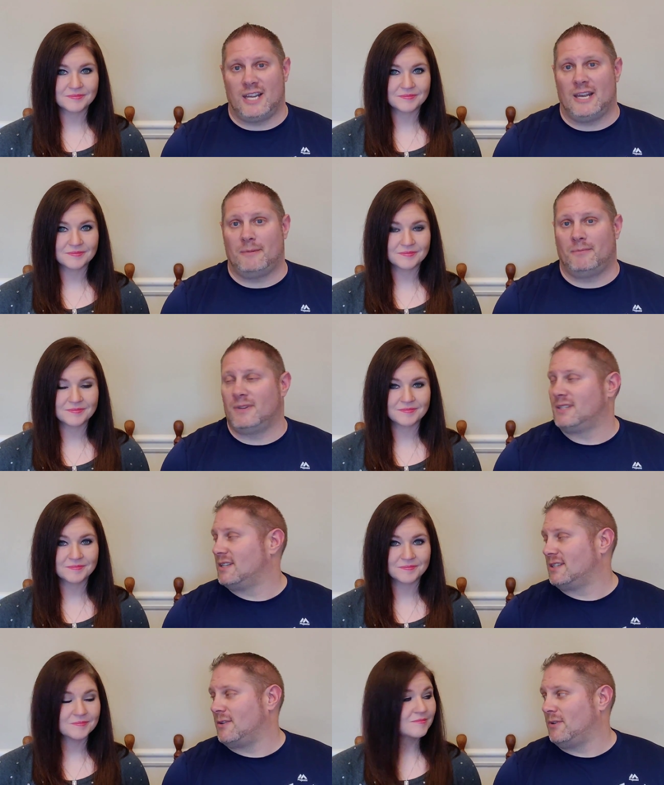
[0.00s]
Speaker 1: and Tim, this
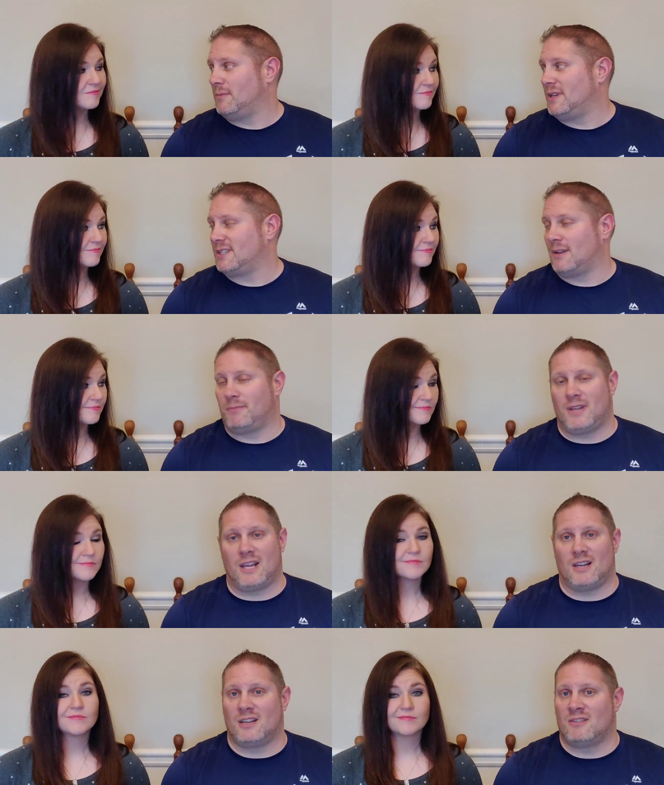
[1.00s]
is going to be
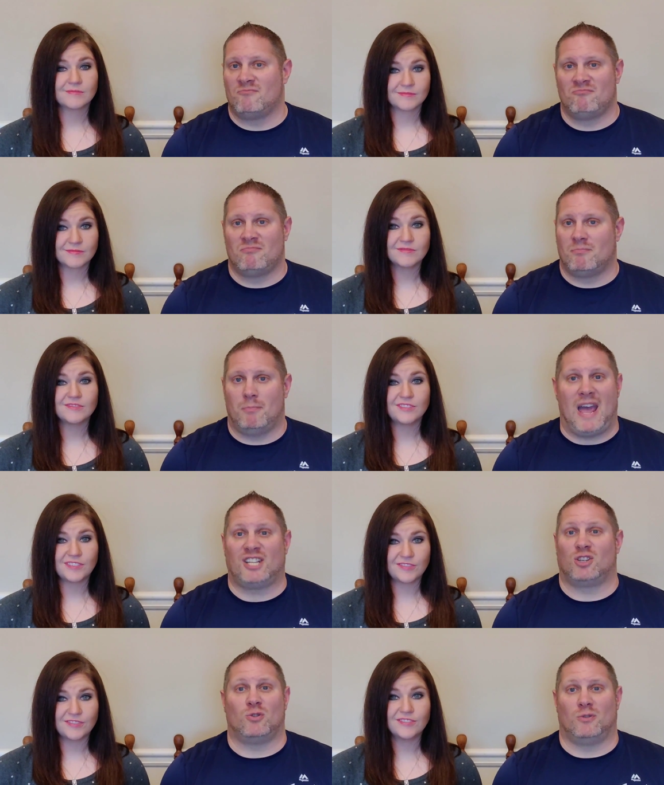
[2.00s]
something
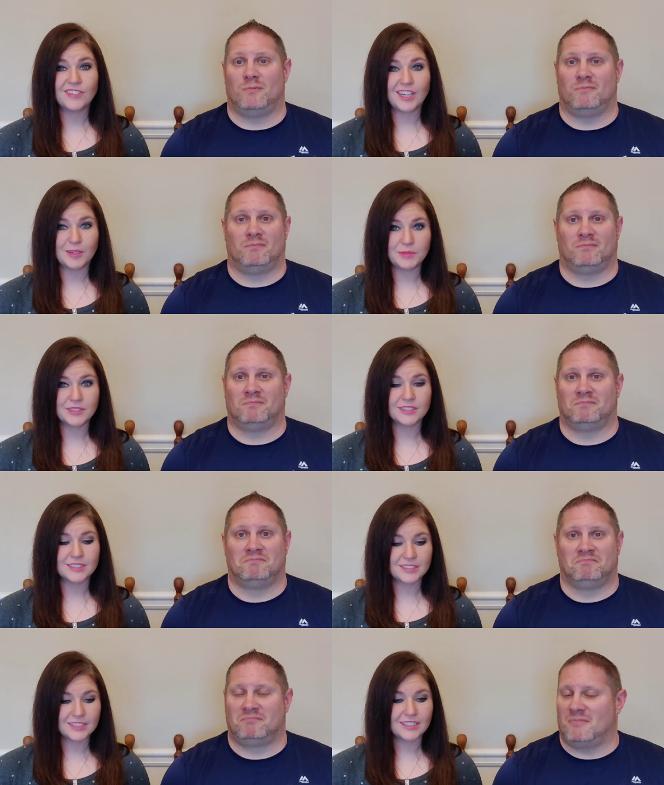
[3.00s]
magical. Fabulous,
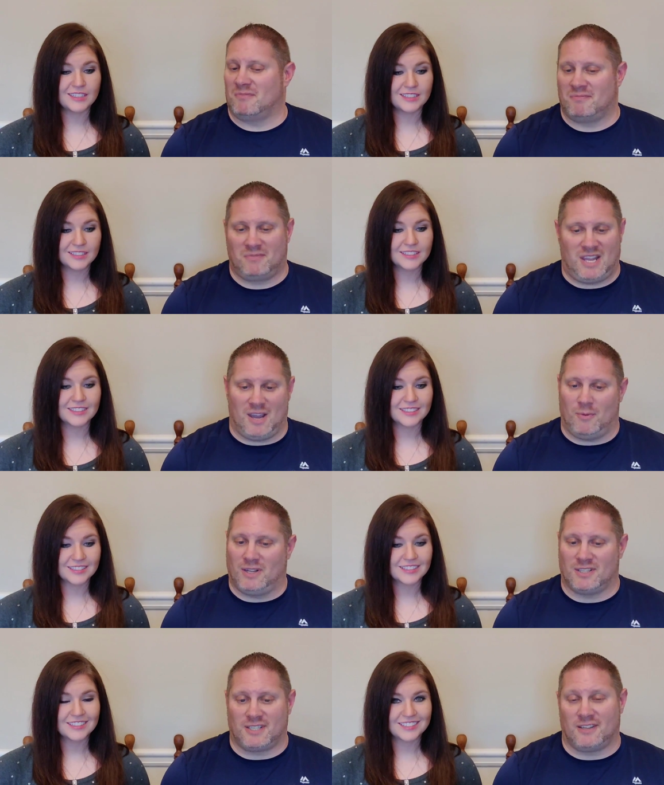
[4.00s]
yeah. Can't
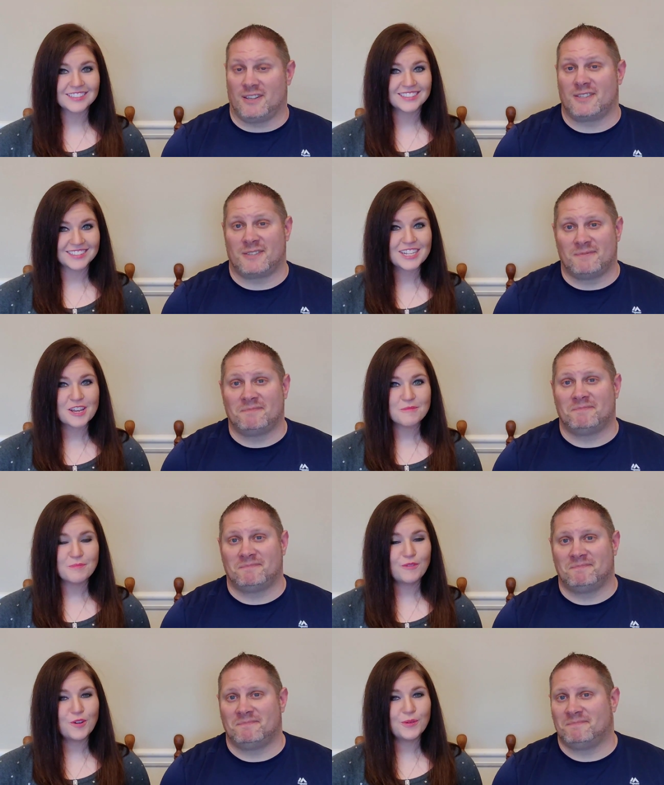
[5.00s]
wait to see this.
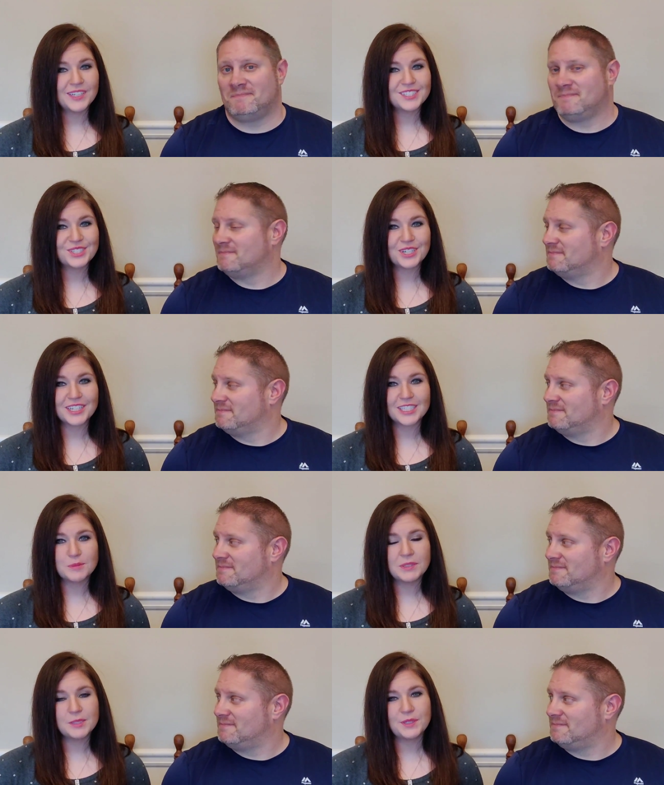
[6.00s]
Speaker 2: Before we get started, guys,
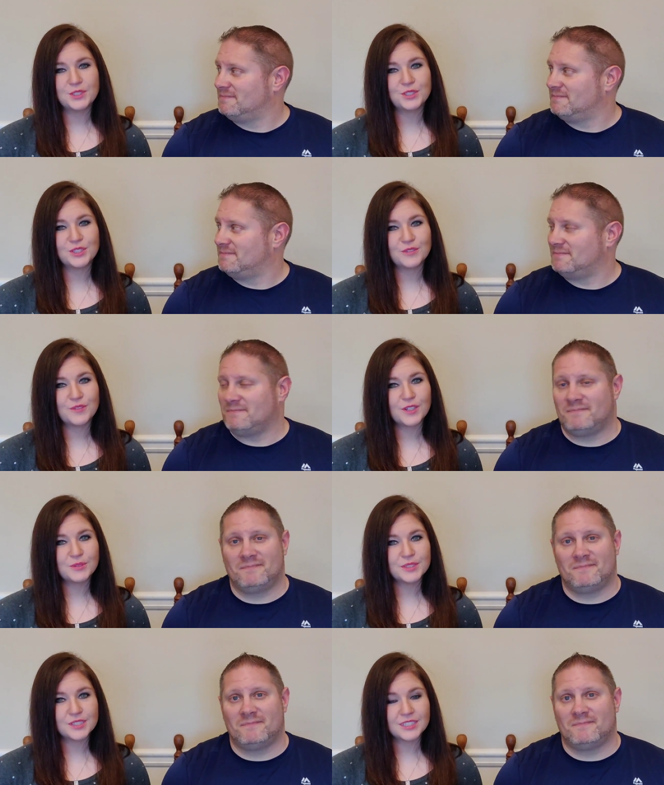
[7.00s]
please make sure to go
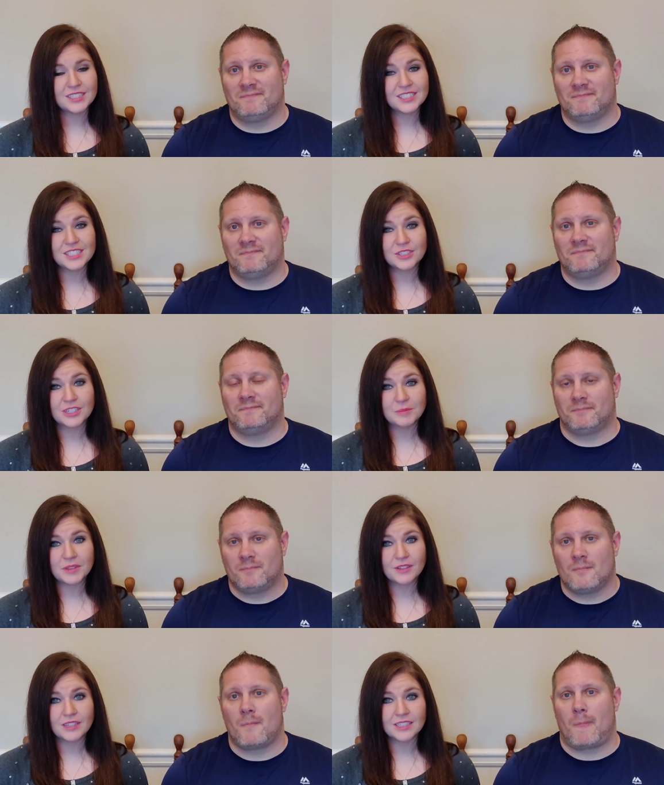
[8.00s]
follow us on
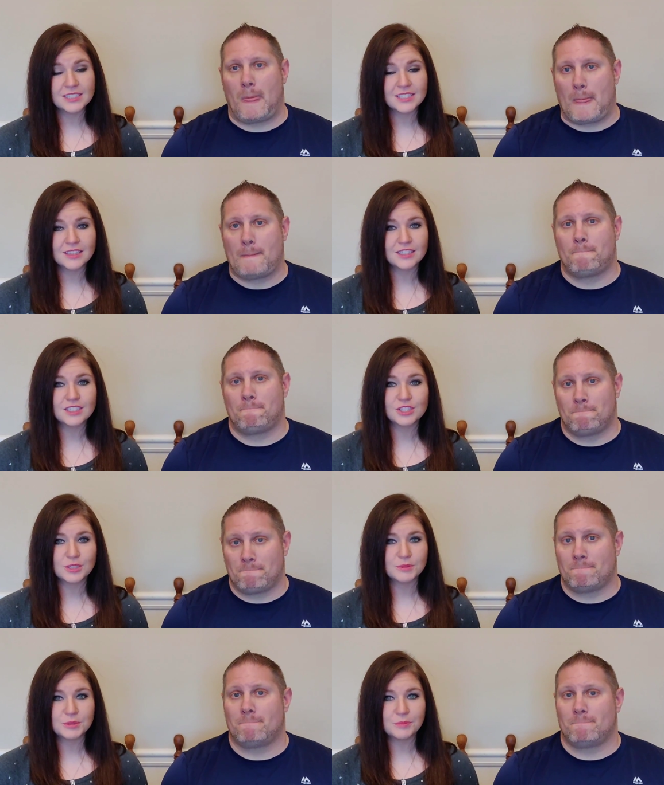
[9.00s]
Instagram. The link is in the
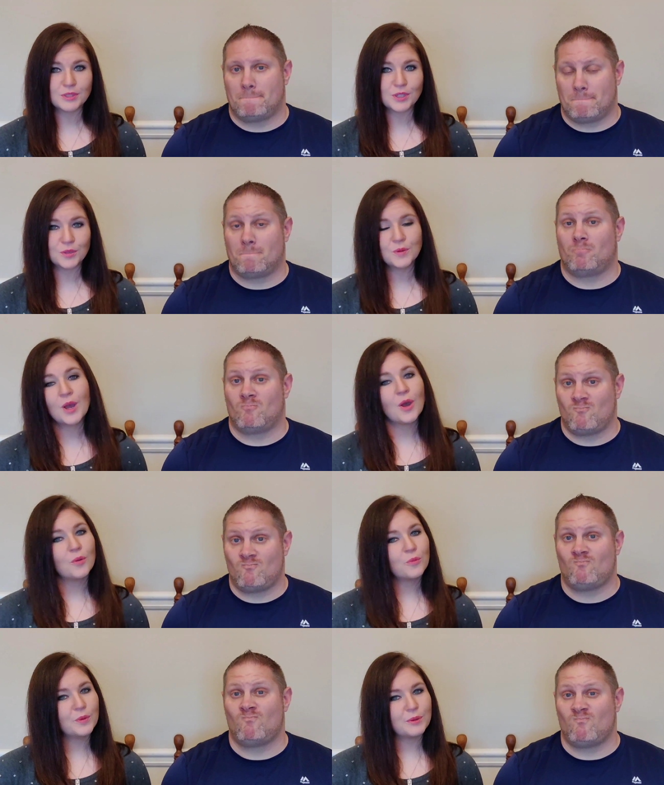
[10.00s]
description below.
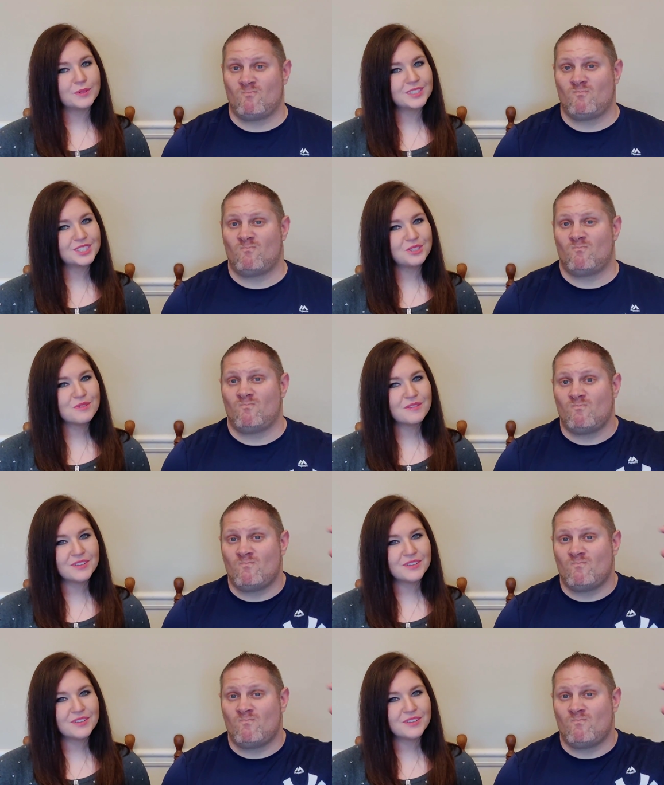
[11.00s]
We want to see you